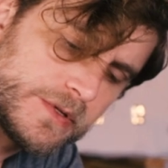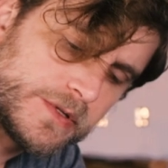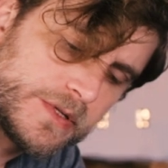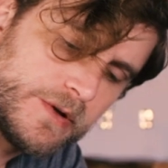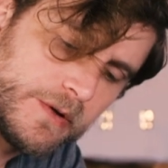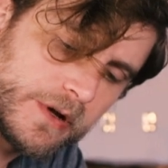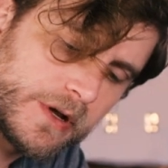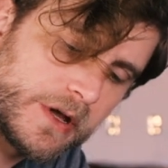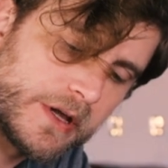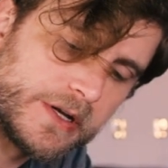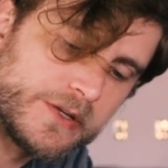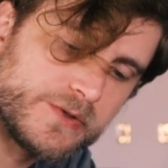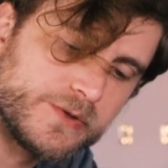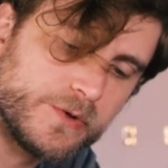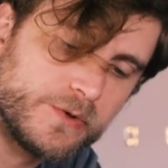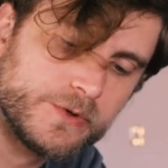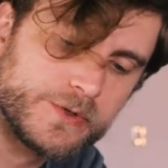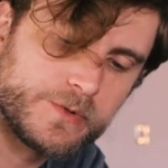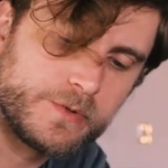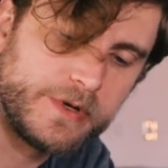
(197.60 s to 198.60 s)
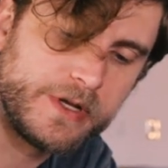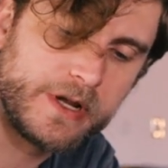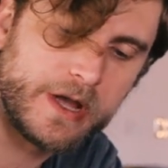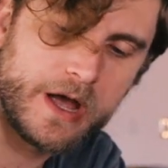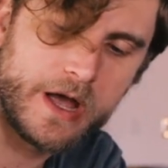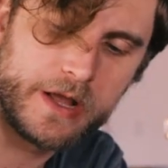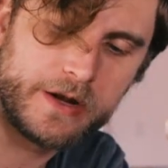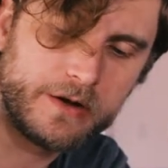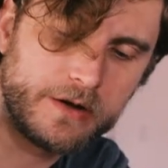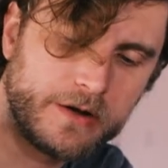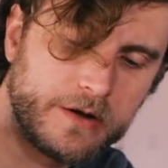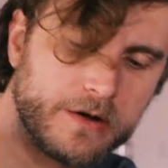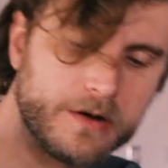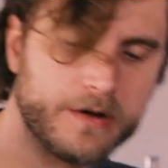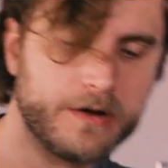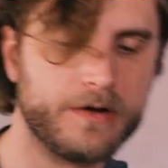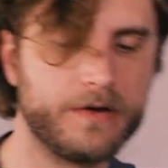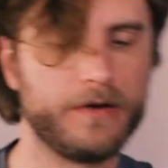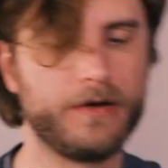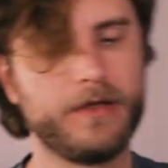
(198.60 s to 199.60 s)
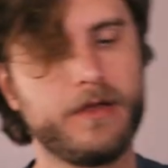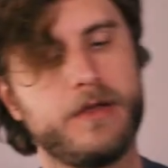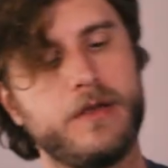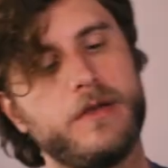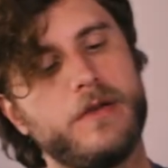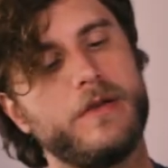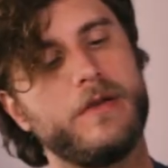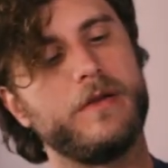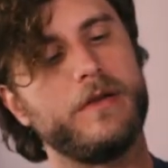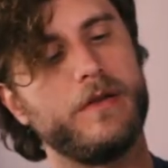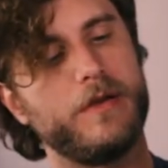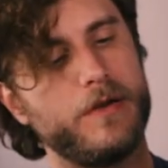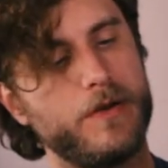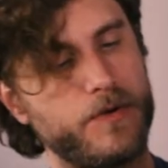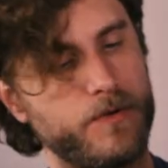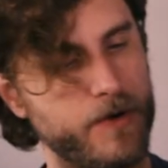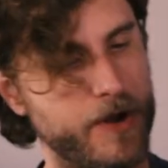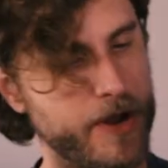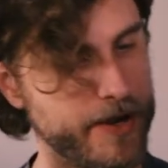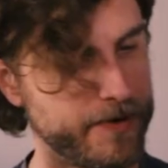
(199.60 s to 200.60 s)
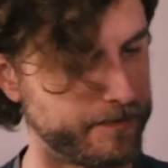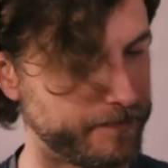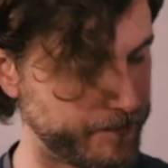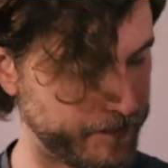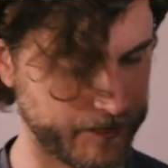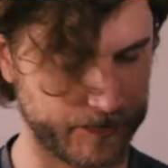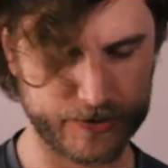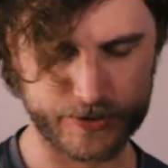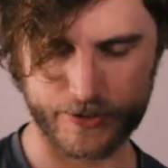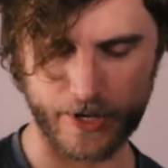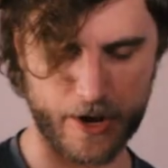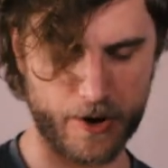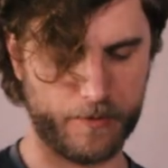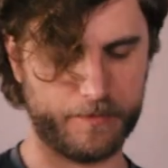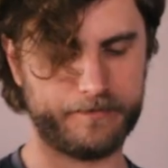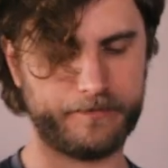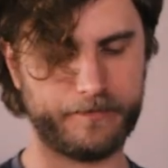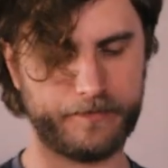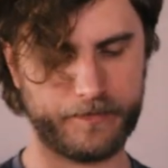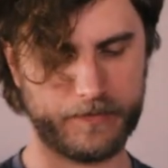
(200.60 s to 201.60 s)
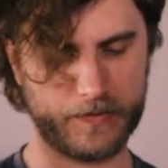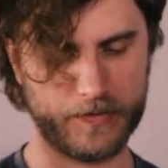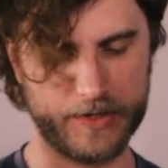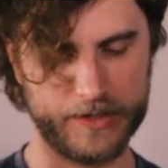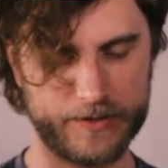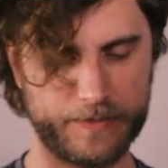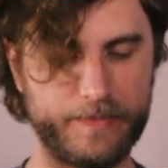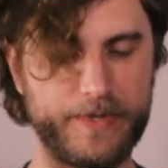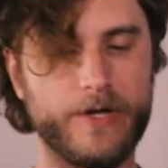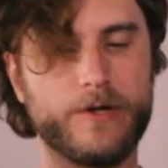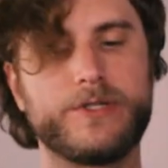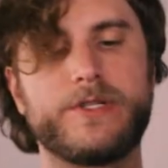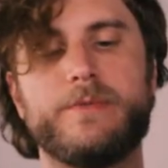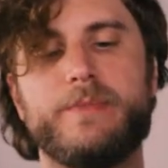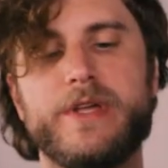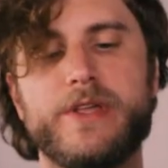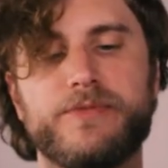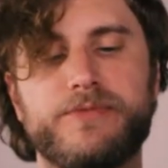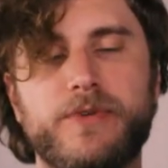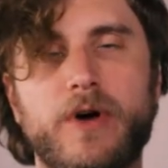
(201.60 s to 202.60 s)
See what kind of tools we got. All right, so this appears to be the